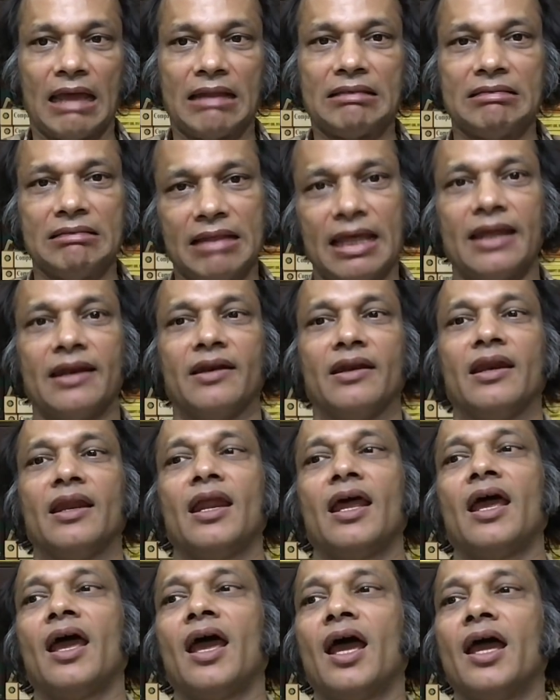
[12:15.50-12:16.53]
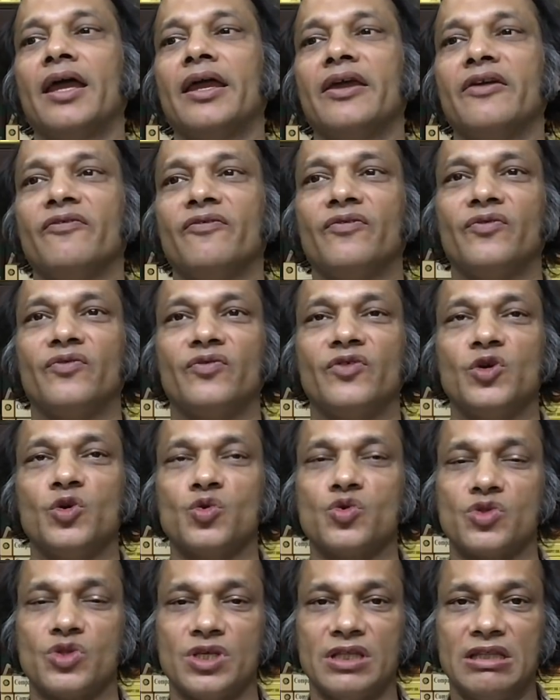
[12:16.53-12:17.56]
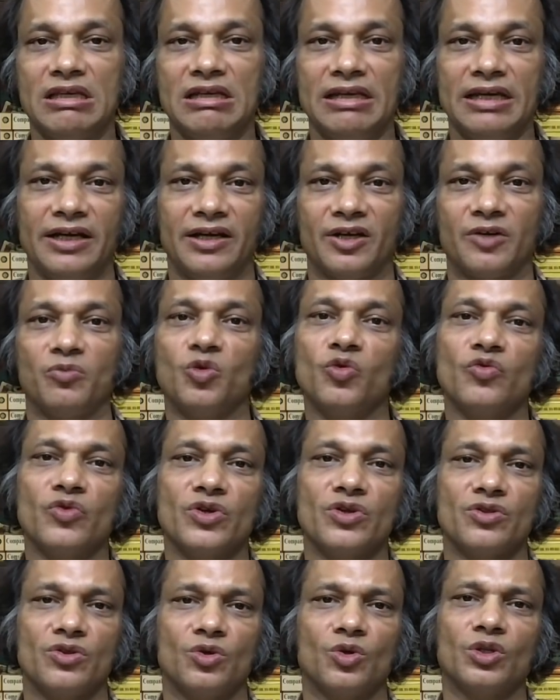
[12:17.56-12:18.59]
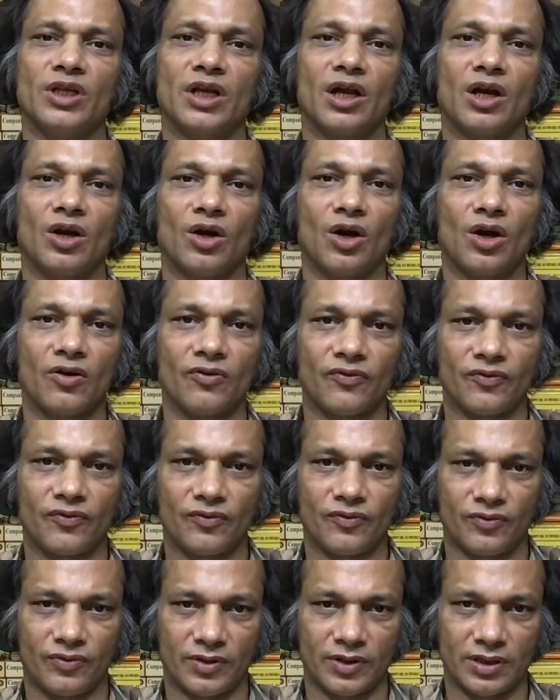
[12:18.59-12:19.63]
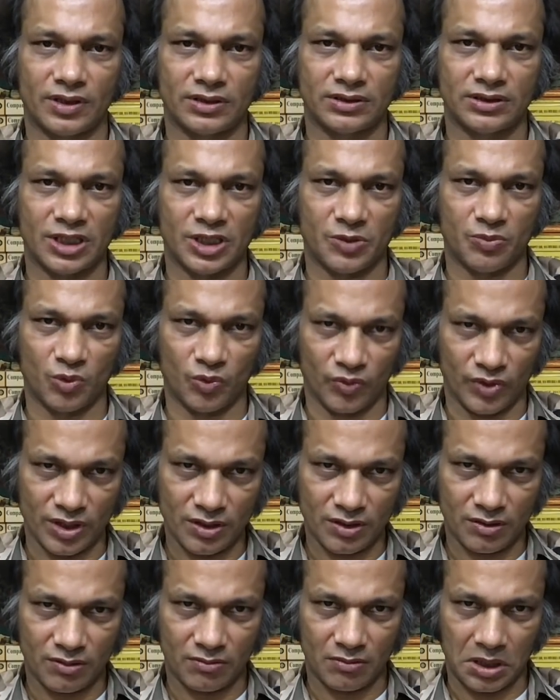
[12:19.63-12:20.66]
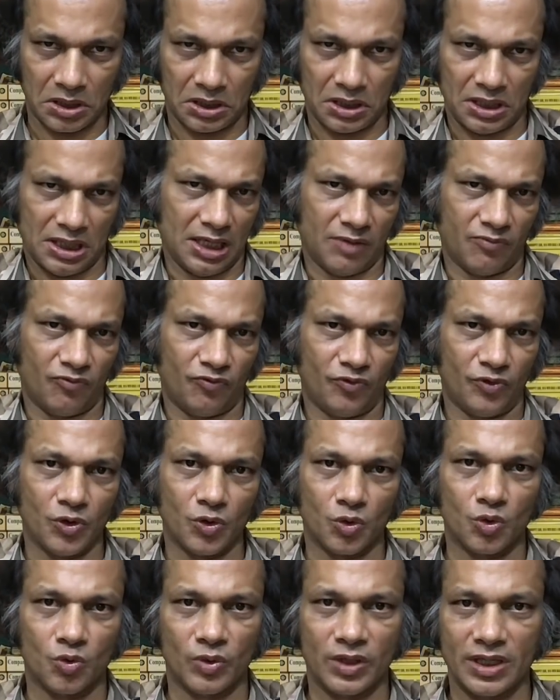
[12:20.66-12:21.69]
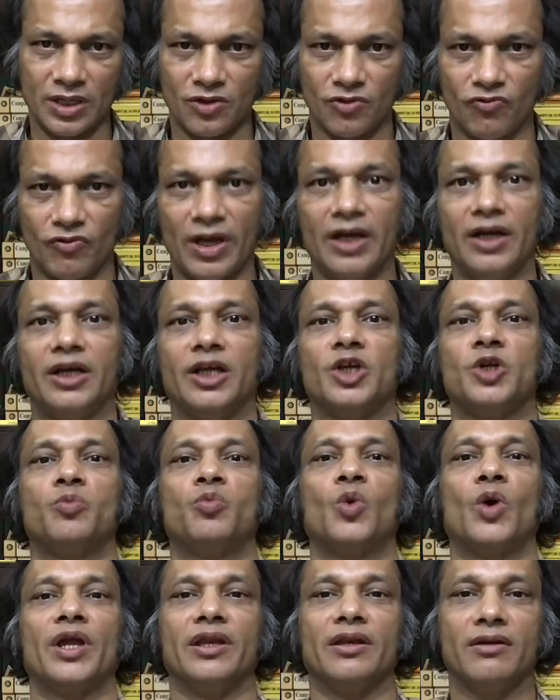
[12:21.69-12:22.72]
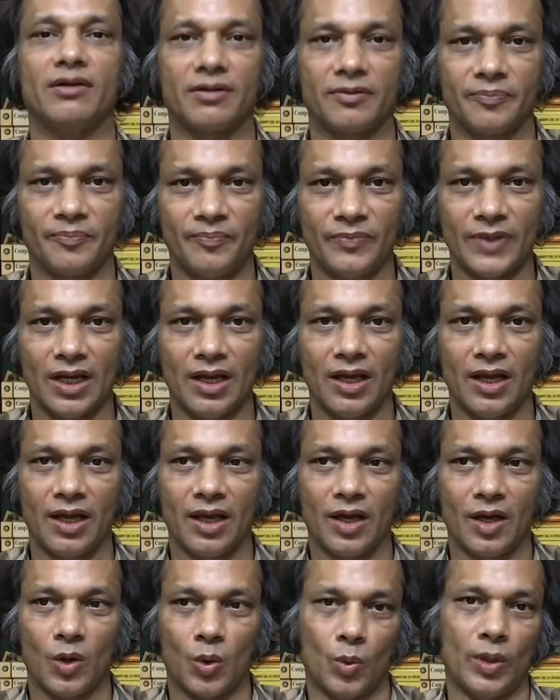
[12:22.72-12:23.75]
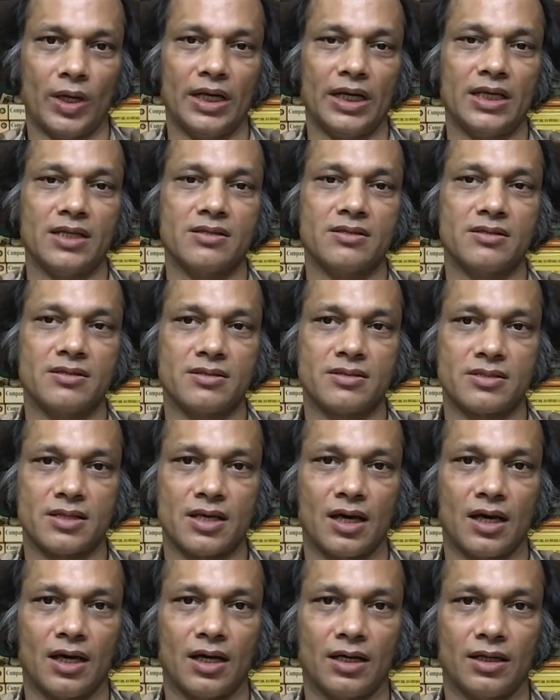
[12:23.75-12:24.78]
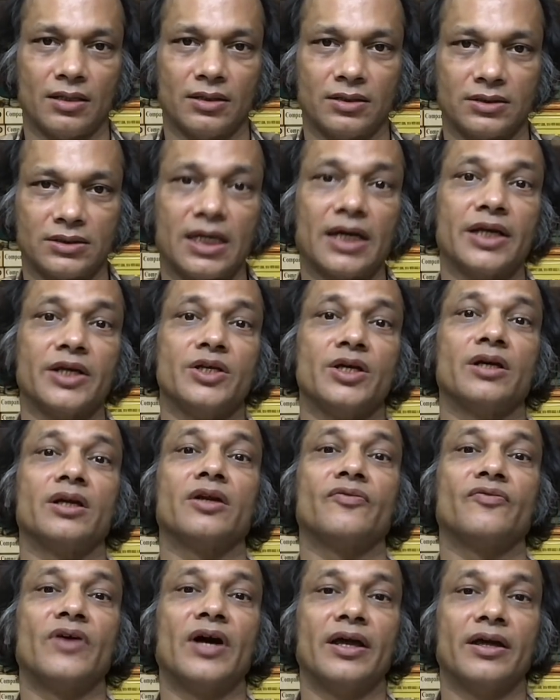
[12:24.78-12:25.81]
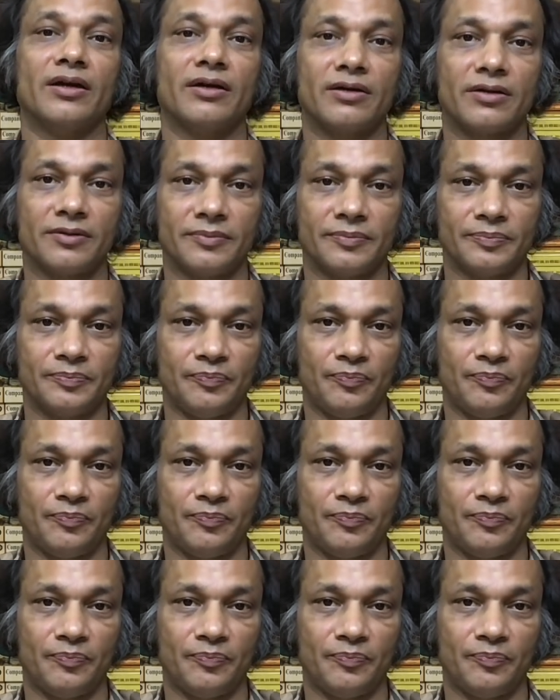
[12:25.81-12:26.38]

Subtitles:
And then, if you see the later movies, though there are a lot of such movies, I can name few. One is Vantage Point, one is Courage Under Fire,